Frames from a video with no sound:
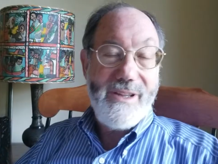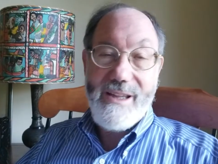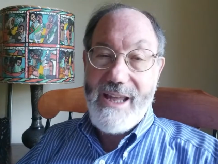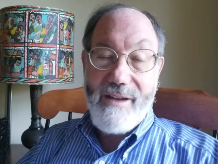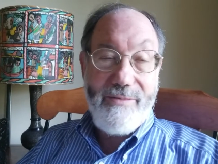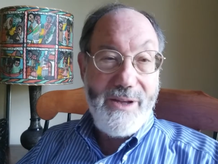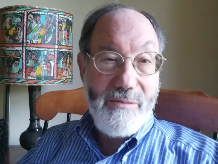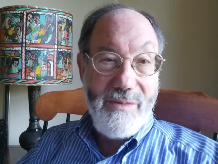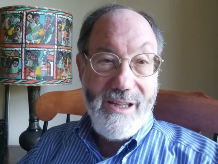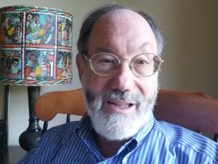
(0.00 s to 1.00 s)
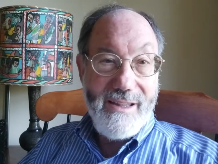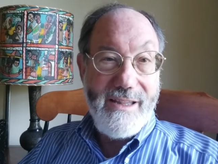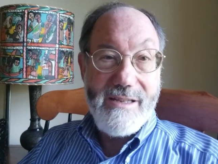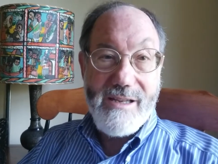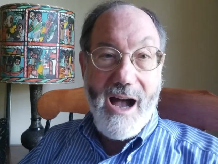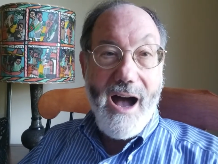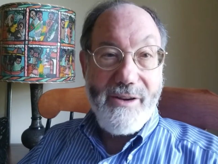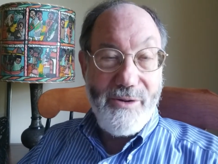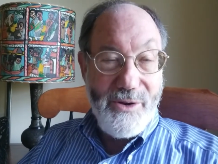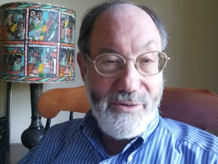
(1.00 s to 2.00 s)
Yefim, this
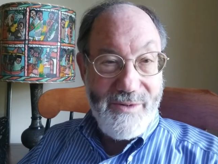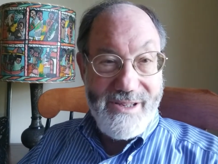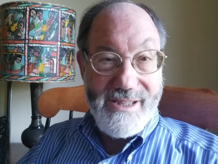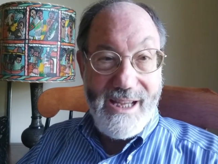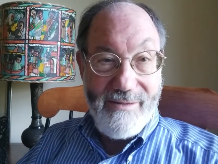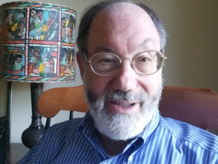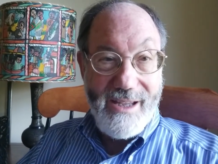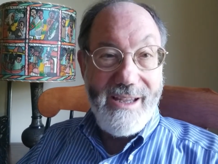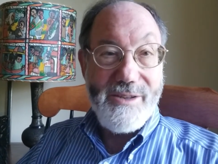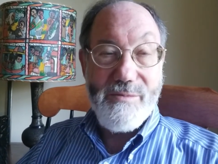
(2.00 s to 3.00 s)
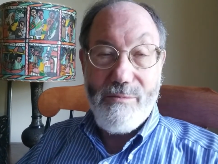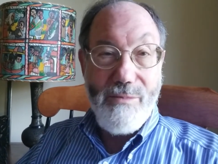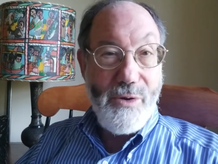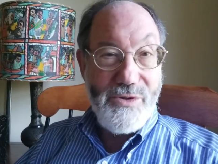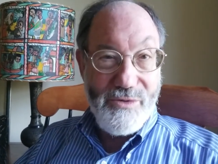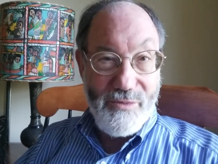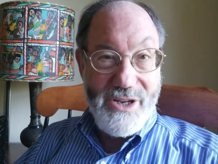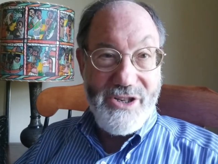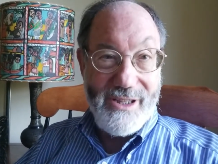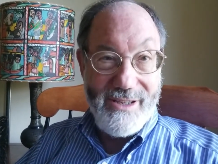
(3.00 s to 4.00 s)
honor you're receiving is most
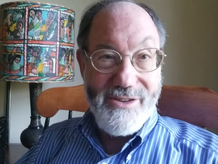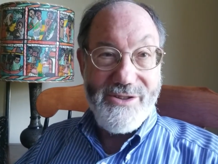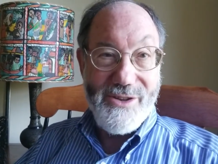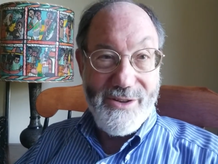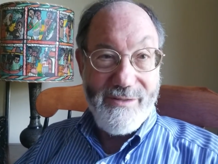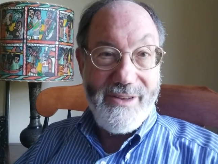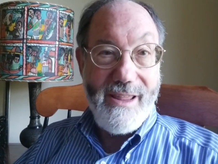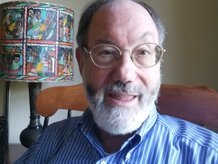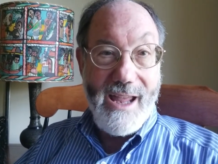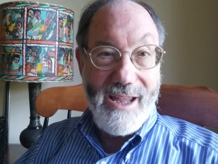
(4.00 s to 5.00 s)
richly deserved. Thank